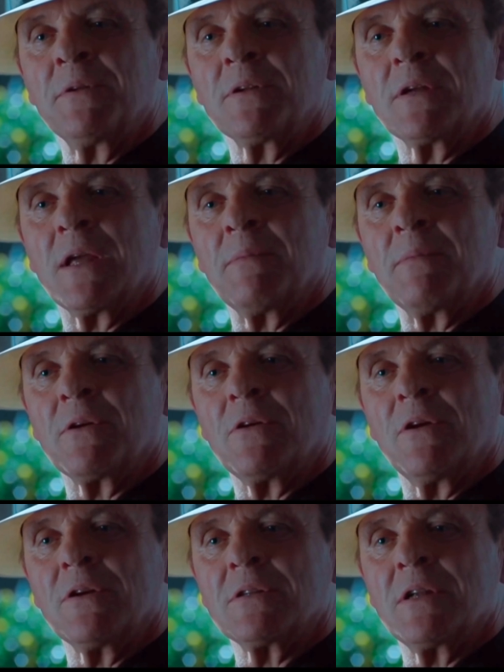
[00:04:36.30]
Dr.
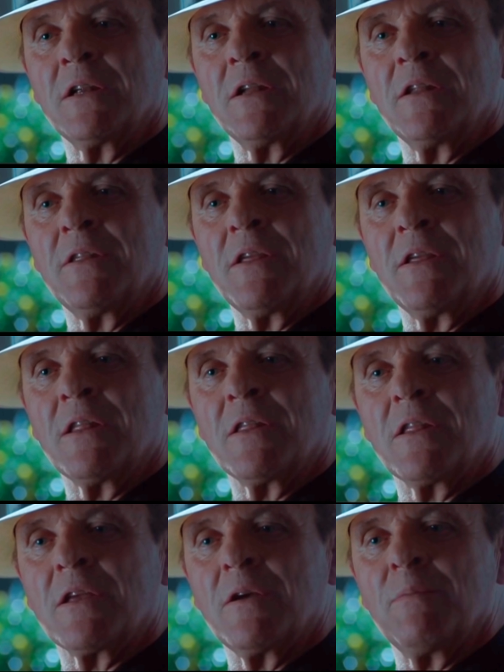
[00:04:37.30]
Hannibal tells him,
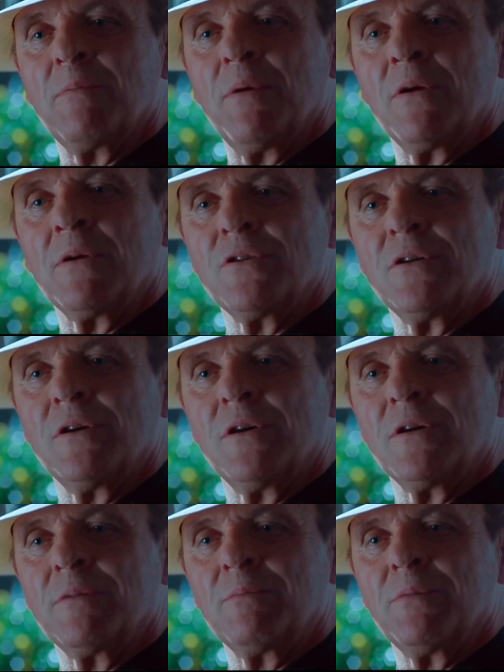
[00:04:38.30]
"Why not? I will
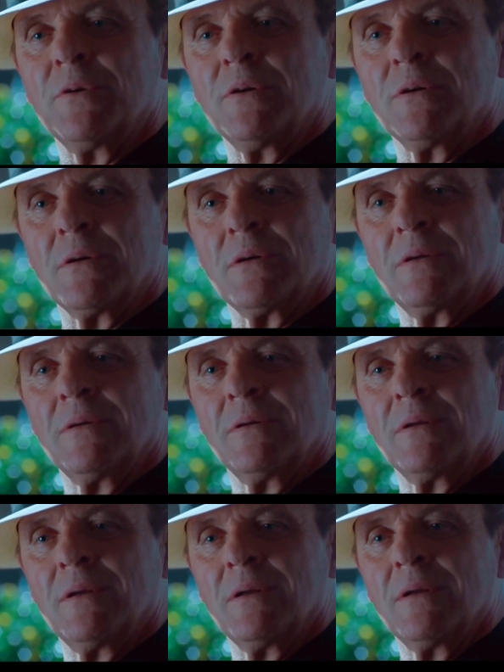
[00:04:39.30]
tell you."
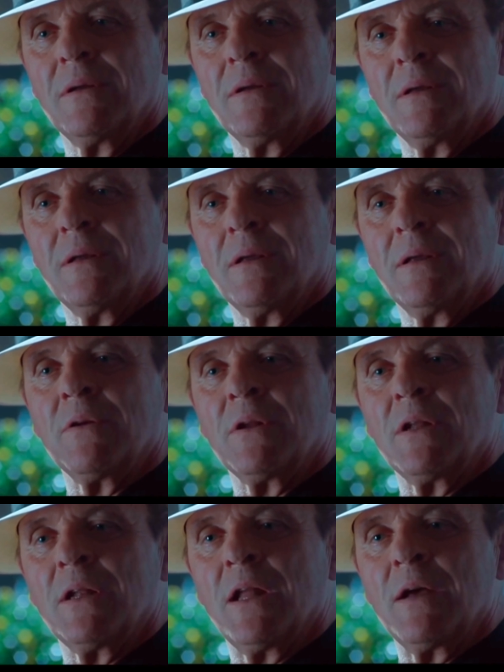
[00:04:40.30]
In fact,
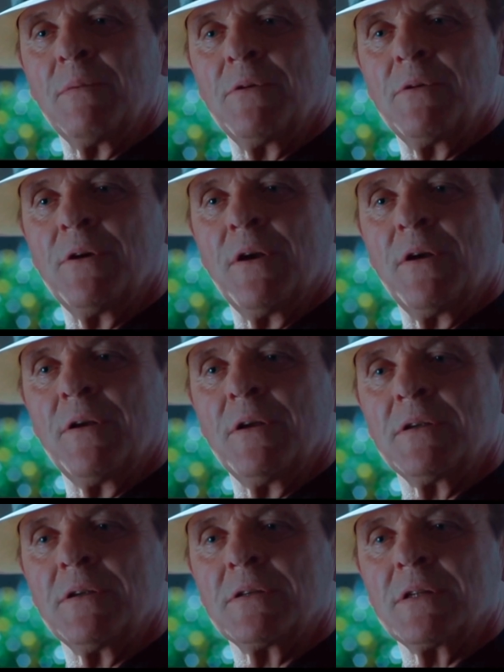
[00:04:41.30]
that old librarian
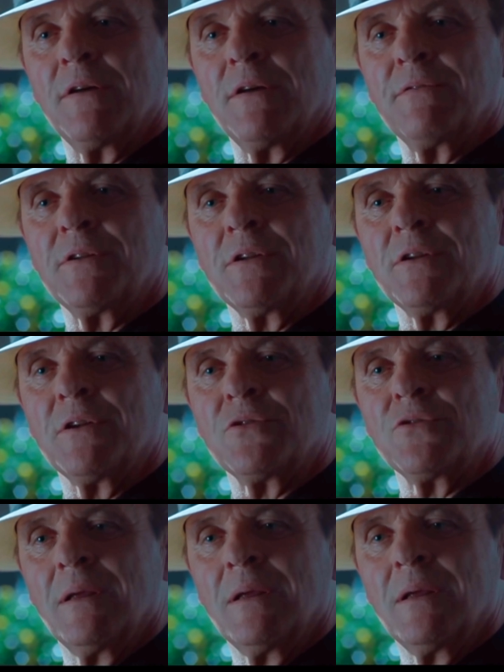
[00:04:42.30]
was killed
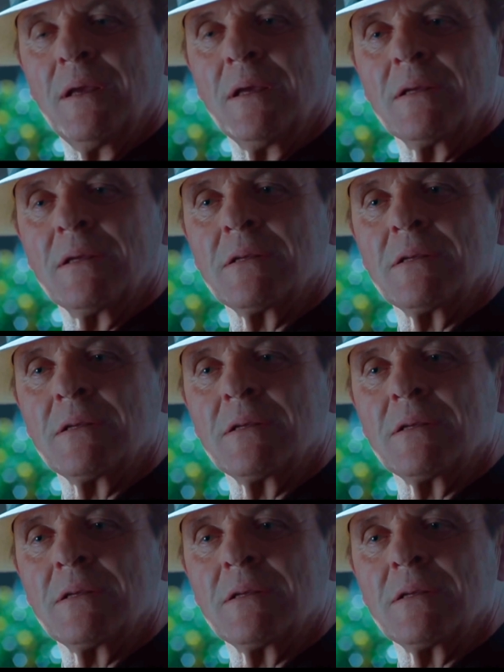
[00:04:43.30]
by the Dr.